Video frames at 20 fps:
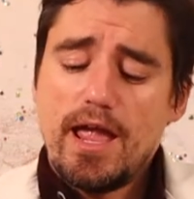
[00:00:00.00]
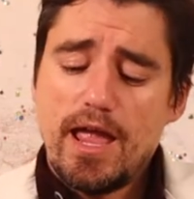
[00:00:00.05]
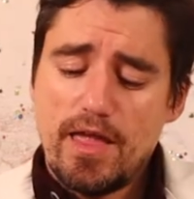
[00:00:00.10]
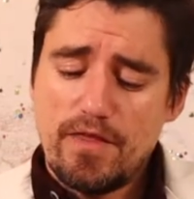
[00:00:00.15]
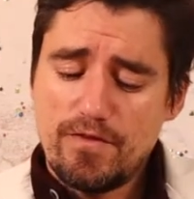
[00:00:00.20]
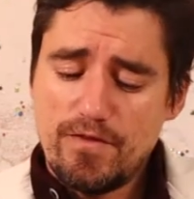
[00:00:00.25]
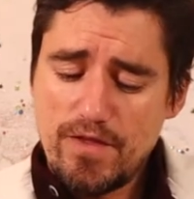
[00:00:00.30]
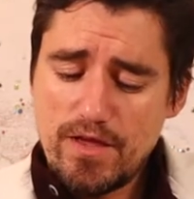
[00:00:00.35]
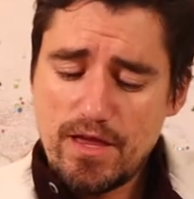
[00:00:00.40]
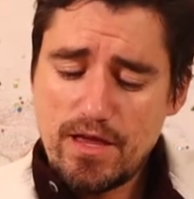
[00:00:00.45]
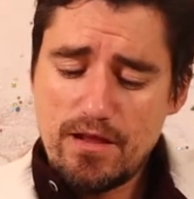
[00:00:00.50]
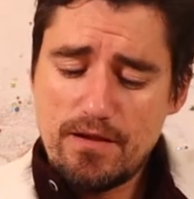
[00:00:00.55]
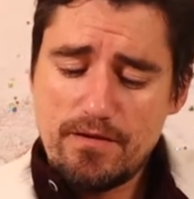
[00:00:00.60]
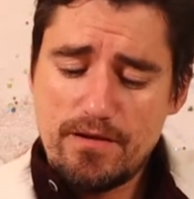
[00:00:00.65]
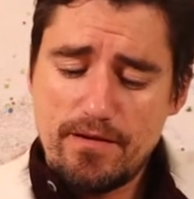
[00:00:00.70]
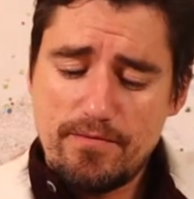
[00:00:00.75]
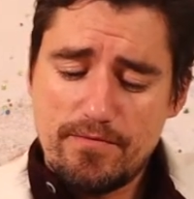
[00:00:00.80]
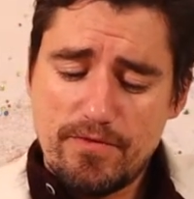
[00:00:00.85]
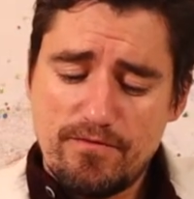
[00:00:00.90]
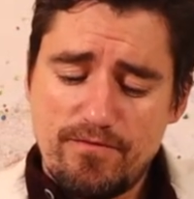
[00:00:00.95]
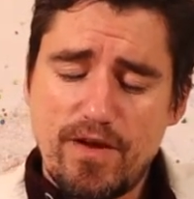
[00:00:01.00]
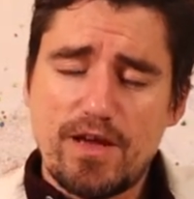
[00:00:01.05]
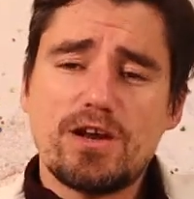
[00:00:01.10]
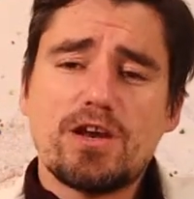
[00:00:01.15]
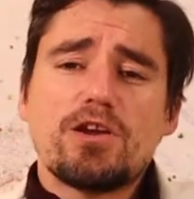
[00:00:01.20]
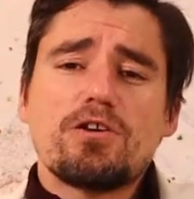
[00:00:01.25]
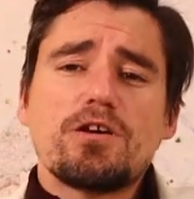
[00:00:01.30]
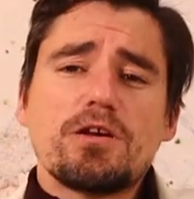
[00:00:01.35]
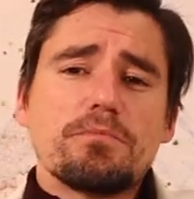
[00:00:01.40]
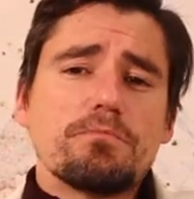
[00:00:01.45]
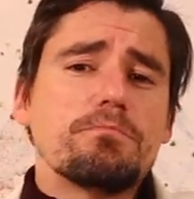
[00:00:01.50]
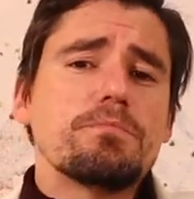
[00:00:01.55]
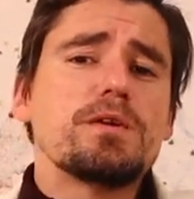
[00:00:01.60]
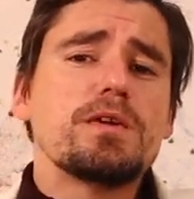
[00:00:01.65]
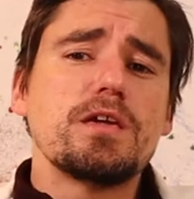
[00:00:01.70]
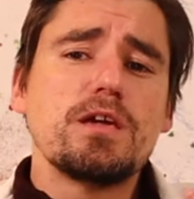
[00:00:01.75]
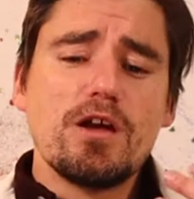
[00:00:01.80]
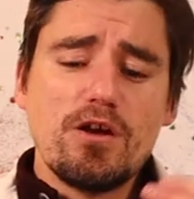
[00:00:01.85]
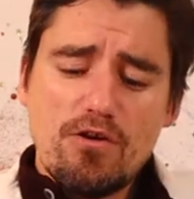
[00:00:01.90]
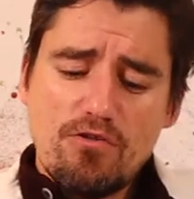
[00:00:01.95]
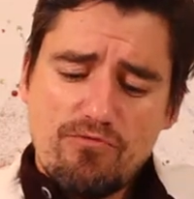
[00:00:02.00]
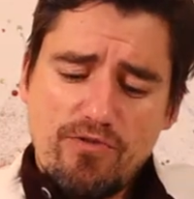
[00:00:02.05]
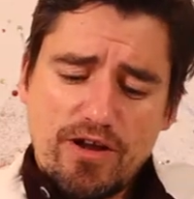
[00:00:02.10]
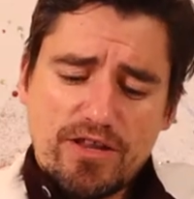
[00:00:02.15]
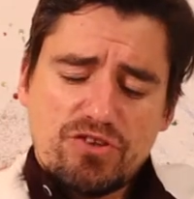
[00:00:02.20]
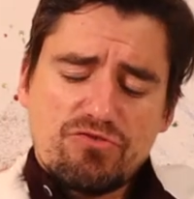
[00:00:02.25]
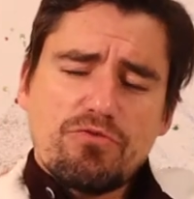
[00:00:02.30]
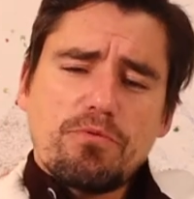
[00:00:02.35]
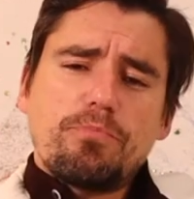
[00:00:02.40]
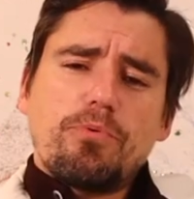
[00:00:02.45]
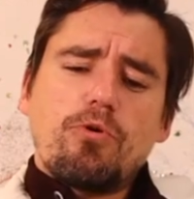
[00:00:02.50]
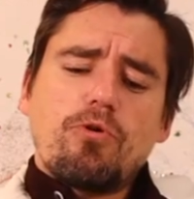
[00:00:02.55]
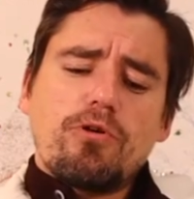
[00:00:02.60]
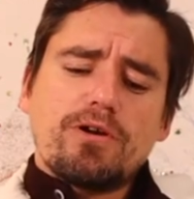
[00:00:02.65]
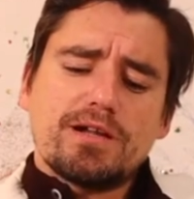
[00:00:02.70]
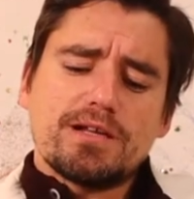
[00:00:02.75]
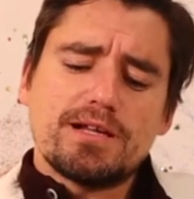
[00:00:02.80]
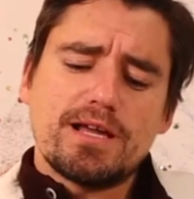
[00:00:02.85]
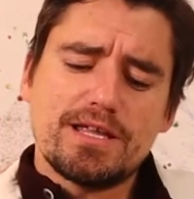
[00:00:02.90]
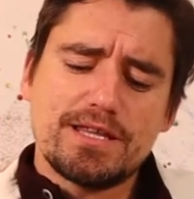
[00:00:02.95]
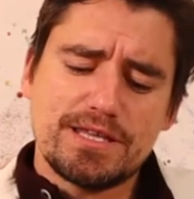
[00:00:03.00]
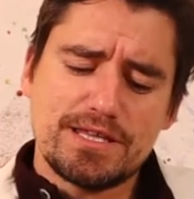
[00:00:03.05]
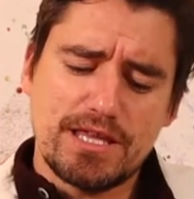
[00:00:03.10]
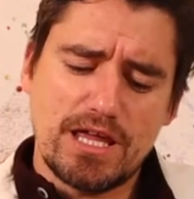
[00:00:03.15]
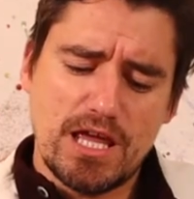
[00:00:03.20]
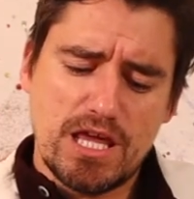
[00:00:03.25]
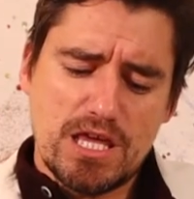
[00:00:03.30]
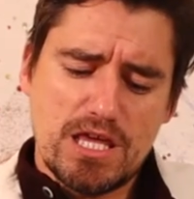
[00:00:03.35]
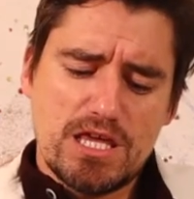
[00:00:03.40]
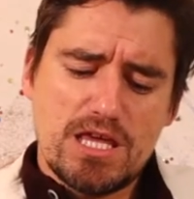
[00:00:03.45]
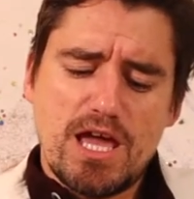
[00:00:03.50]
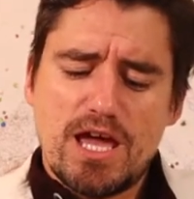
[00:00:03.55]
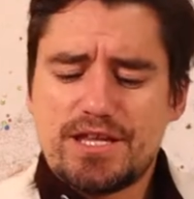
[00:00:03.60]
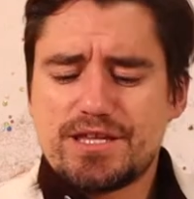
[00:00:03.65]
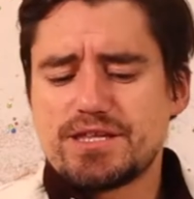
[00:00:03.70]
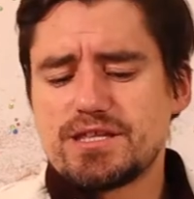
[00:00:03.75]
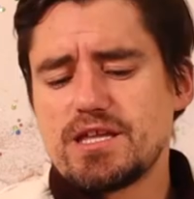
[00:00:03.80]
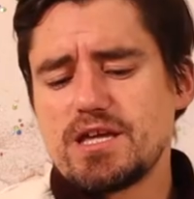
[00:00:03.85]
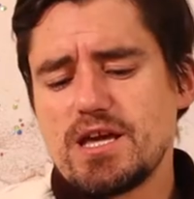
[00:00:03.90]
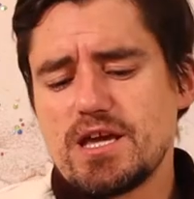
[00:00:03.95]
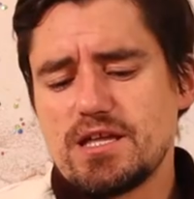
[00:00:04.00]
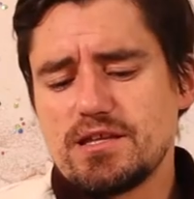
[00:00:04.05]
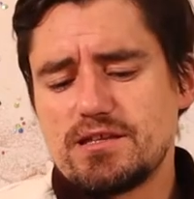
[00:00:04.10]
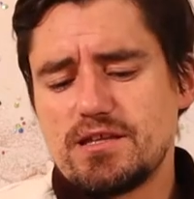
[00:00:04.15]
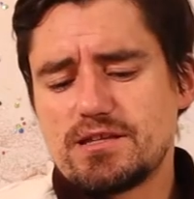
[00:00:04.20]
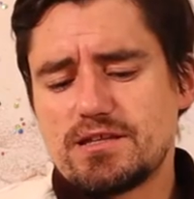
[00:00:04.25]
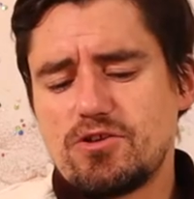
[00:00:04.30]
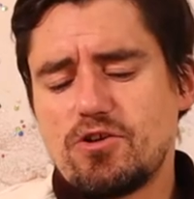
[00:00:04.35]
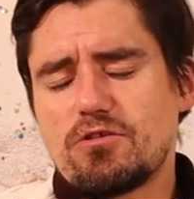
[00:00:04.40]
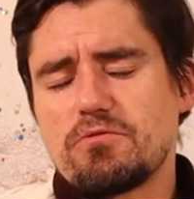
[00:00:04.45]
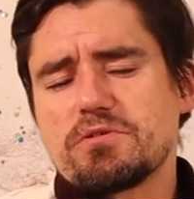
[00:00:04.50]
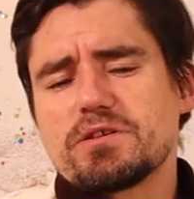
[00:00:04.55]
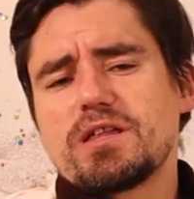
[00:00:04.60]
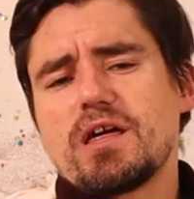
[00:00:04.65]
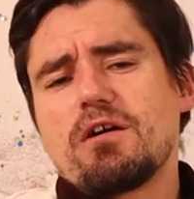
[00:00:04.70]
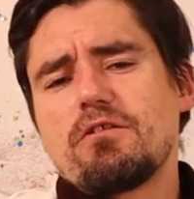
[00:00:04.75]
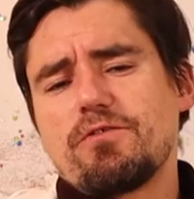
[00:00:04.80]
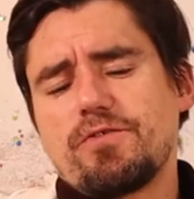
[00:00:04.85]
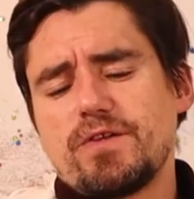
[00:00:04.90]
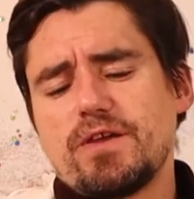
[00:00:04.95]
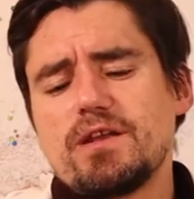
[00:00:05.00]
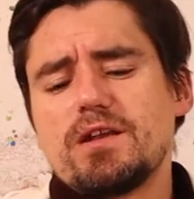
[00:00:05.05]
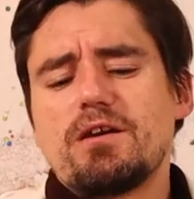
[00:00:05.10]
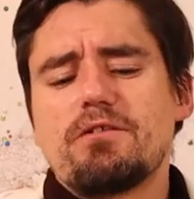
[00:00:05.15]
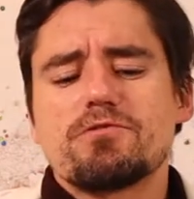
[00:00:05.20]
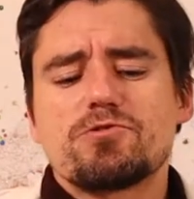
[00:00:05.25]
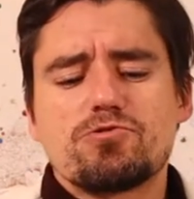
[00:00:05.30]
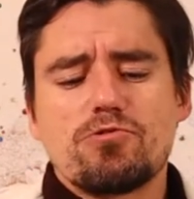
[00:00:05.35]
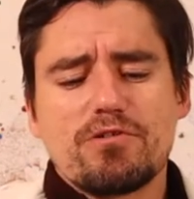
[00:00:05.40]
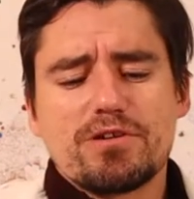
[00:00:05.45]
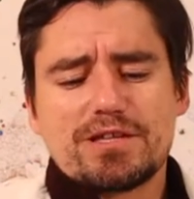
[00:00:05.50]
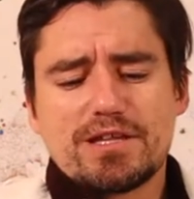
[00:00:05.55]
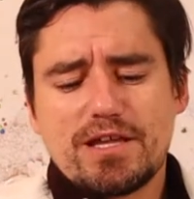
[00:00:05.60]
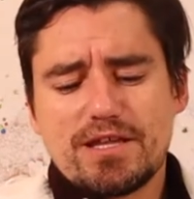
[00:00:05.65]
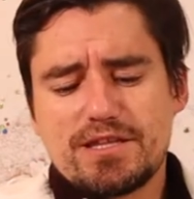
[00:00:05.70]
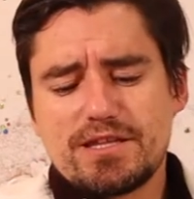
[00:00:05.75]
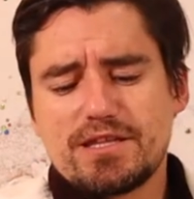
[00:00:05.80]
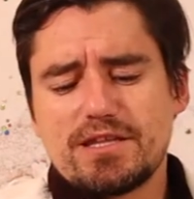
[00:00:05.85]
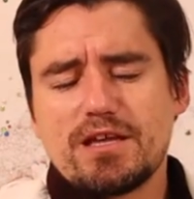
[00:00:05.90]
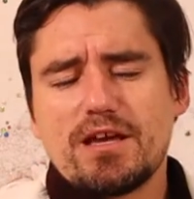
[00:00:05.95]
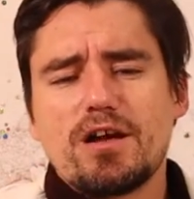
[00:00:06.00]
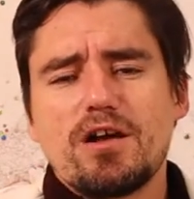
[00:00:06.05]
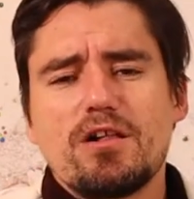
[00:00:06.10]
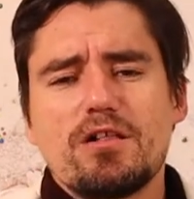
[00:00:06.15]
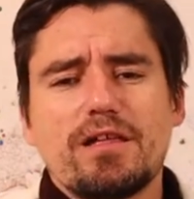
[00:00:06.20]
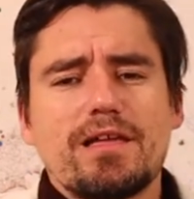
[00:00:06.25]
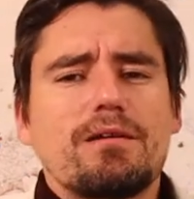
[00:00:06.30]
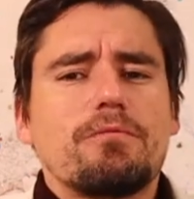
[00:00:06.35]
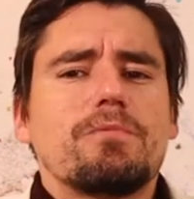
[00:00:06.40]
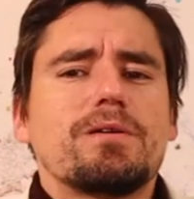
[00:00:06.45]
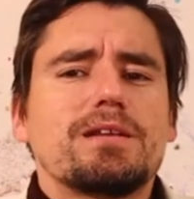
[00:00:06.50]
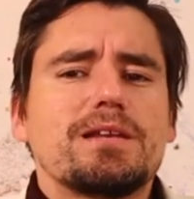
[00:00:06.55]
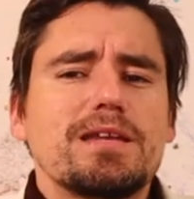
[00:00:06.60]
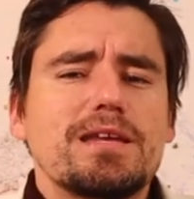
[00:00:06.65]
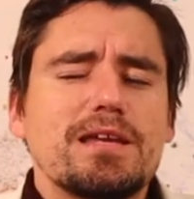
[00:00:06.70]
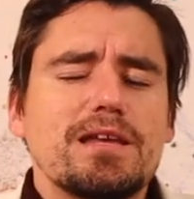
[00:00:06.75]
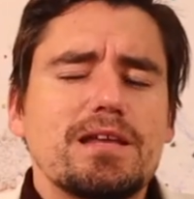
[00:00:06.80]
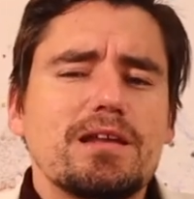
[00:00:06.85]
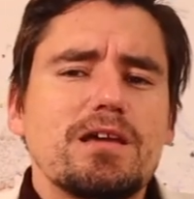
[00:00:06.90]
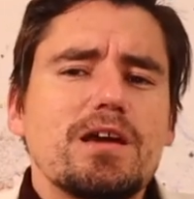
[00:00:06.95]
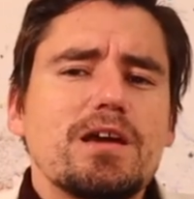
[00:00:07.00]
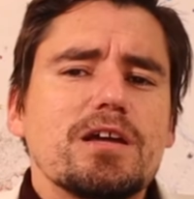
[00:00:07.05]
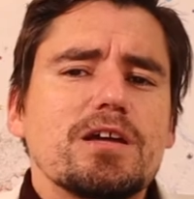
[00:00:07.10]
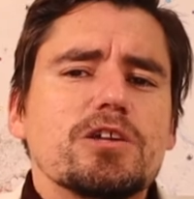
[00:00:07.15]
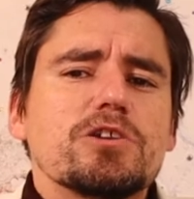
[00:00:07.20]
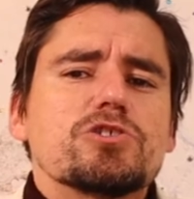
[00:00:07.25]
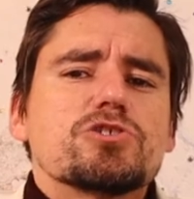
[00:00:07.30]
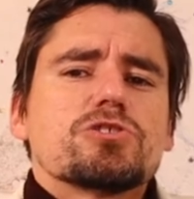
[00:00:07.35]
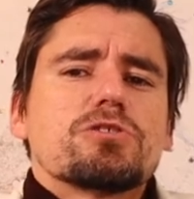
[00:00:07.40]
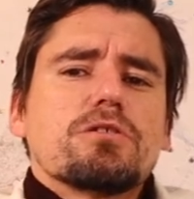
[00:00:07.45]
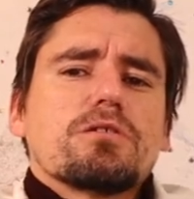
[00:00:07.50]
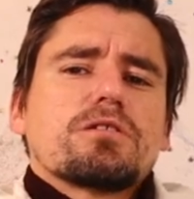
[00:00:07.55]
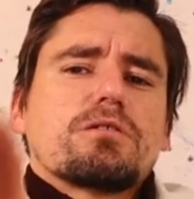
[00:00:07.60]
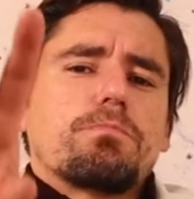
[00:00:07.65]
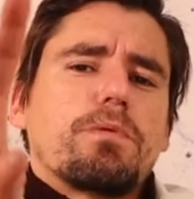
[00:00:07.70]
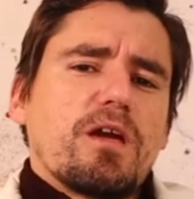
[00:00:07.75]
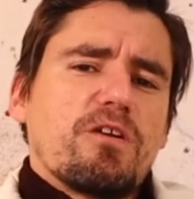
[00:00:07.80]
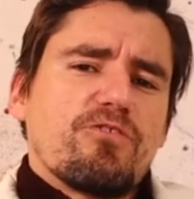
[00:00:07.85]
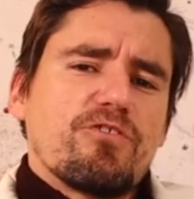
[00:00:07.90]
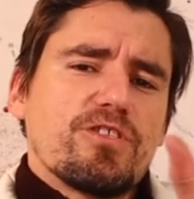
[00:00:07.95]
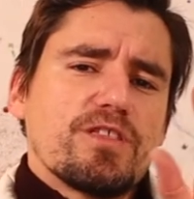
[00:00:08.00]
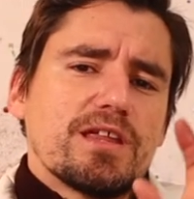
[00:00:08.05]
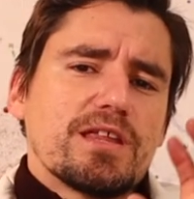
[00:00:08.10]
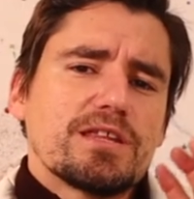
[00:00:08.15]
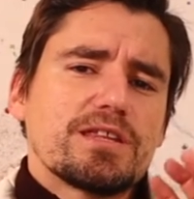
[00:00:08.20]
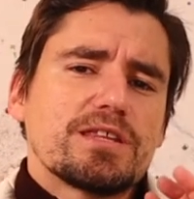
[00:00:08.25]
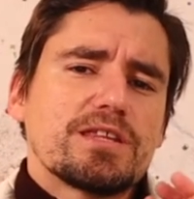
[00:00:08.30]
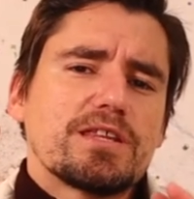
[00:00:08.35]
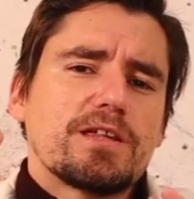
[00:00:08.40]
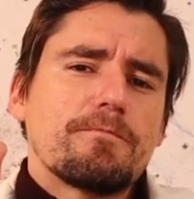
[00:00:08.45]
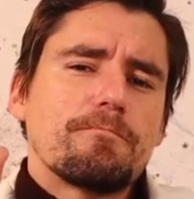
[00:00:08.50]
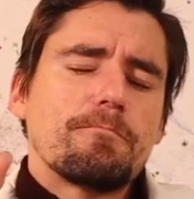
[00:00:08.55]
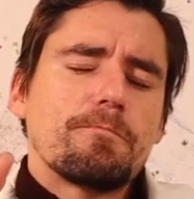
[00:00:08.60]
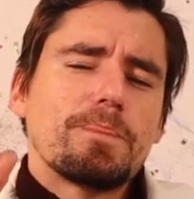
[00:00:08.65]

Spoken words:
And then the veterinarian, me, writes the report and I say, yes, this dog was healthy, now it tore its ACL and we need insurance to pay for this.